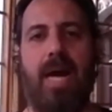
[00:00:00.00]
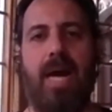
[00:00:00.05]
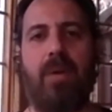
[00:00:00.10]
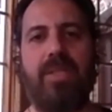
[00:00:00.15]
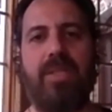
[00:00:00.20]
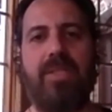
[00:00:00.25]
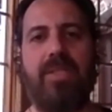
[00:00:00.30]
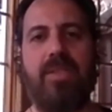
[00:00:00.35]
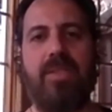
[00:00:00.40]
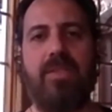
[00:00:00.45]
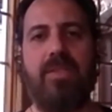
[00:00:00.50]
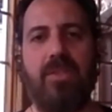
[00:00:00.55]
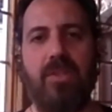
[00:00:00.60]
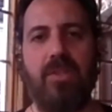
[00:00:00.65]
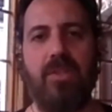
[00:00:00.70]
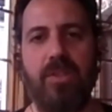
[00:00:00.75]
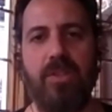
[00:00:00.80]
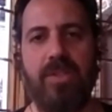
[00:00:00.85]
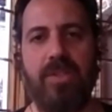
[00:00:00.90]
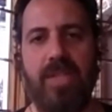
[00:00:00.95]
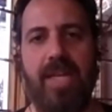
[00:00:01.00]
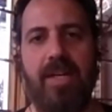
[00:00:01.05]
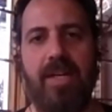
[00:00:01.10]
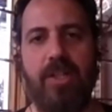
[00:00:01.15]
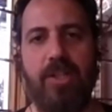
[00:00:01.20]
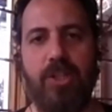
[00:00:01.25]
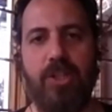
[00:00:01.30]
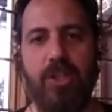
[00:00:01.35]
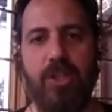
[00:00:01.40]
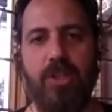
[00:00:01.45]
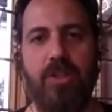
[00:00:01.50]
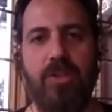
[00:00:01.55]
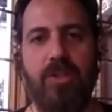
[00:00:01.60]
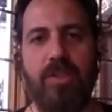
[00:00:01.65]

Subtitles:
sisters and our children.